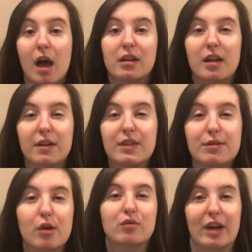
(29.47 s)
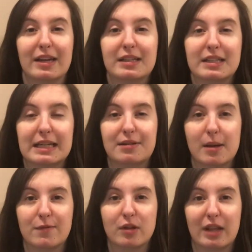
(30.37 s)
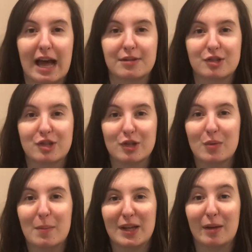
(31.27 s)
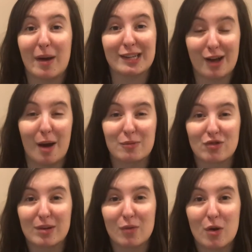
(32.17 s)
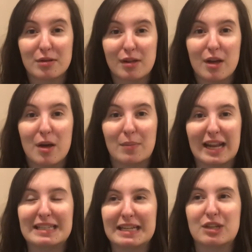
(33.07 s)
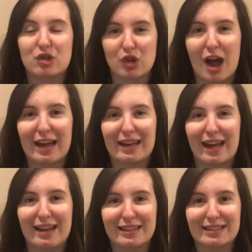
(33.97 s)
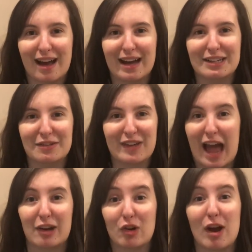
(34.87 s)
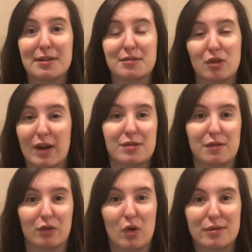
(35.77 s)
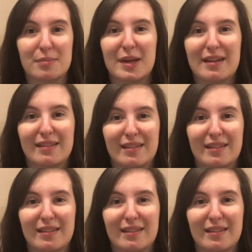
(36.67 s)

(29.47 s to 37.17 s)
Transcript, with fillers: None of these are ranked except for the last two being my top dream roles, but I did try and kind of categorize the rest of the roles a bit.